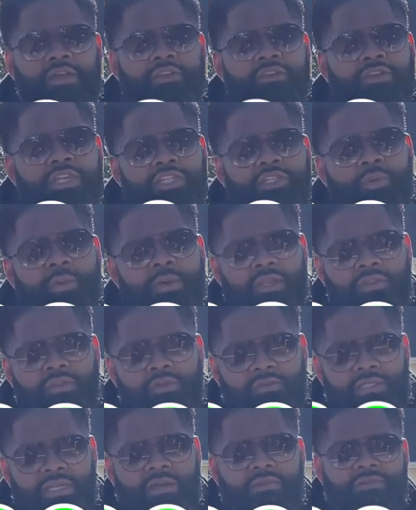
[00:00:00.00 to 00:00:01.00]
You get 20 of
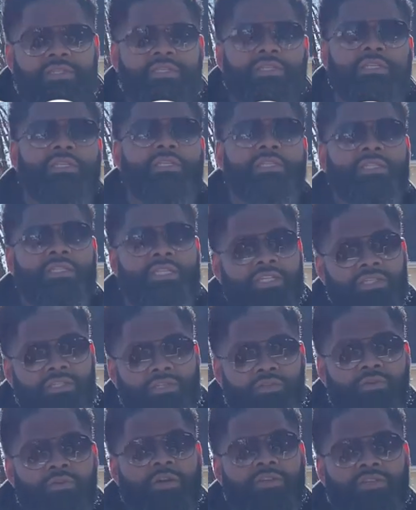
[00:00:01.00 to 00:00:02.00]
those houses. That's
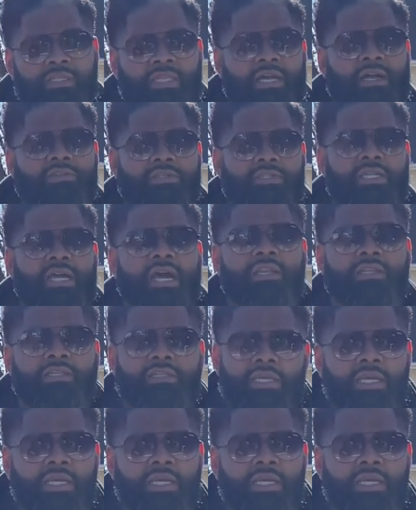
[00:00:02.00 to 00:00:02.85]
$200,000.